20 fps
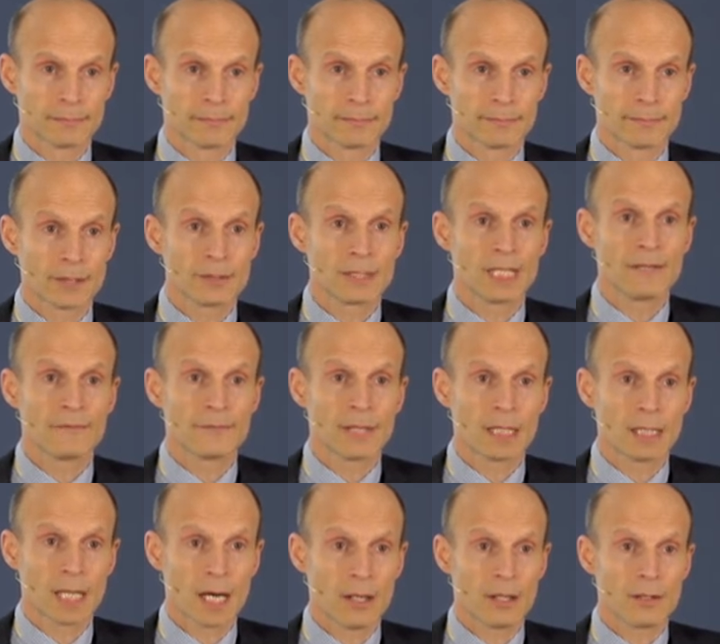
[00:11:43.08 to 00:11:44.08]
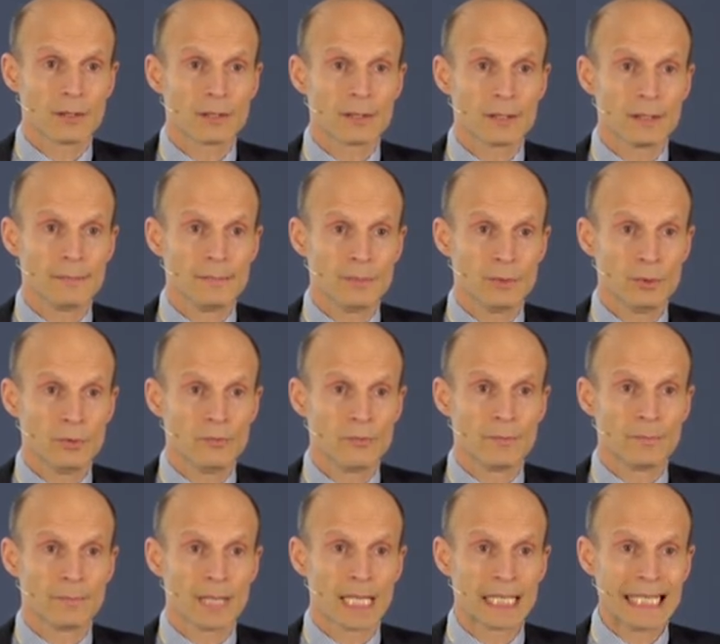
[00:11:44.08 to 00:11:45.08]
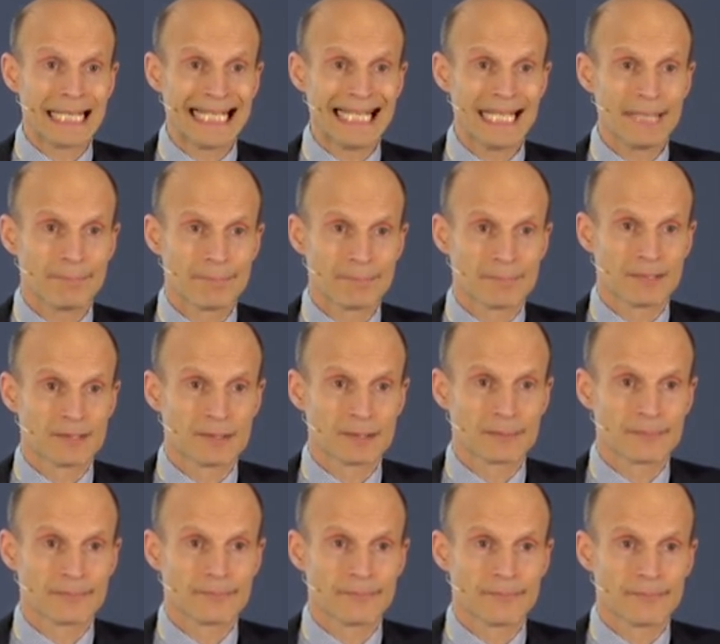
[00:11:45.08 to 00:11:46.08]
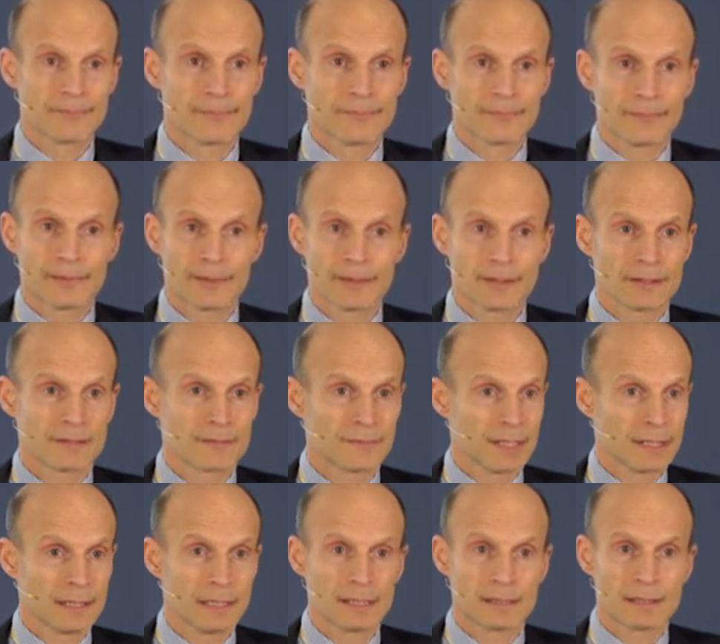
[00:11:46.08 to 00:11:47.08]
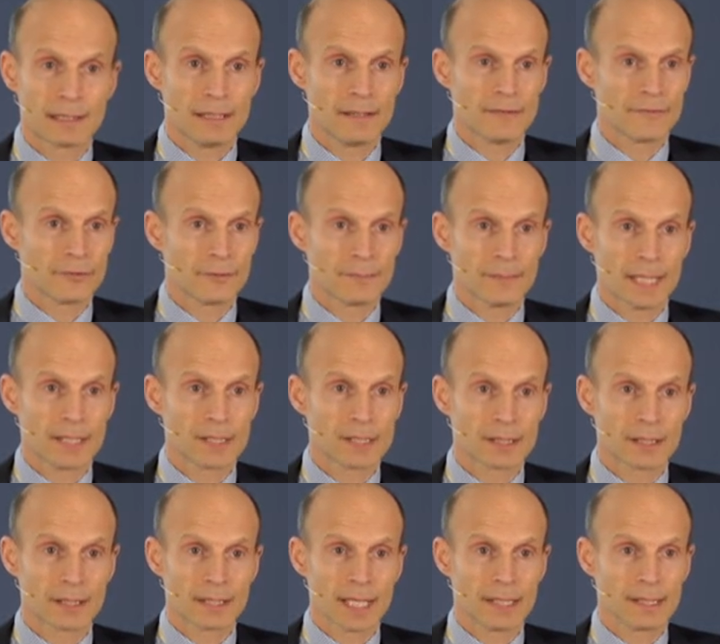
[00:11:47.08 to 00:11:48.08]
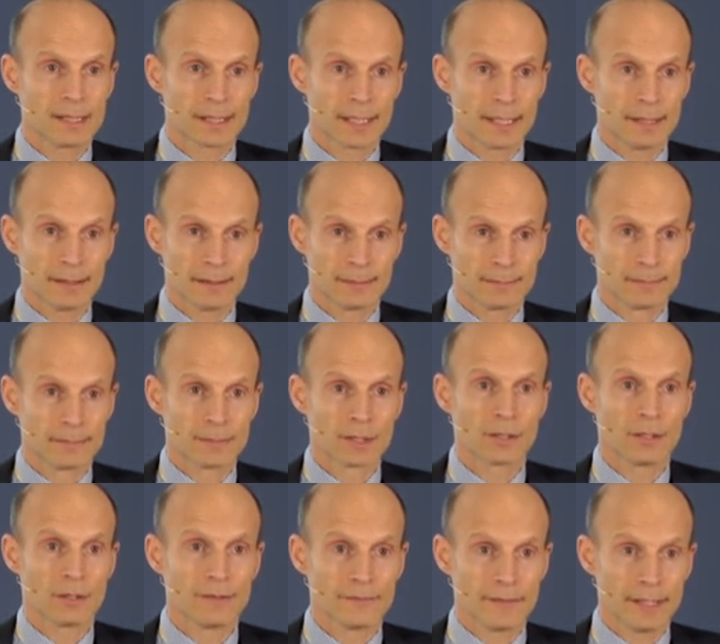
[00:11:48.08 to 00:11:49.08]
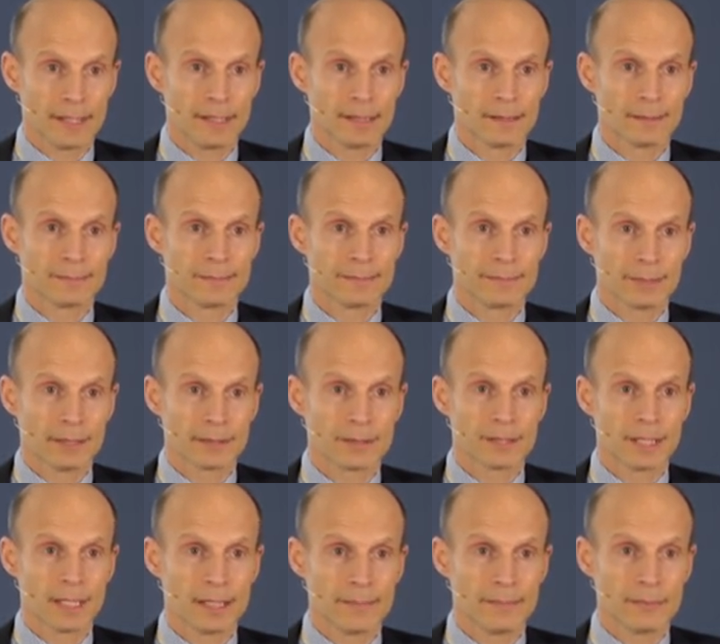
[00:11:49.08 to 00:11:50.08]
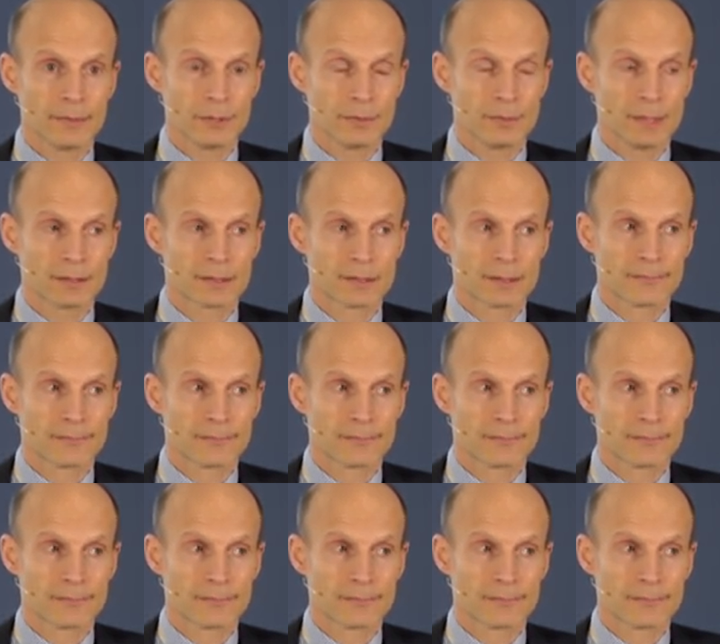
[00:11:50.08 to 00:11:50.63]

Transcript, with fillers: But if I hardly move my lips, there's very little information I can convey per time unit.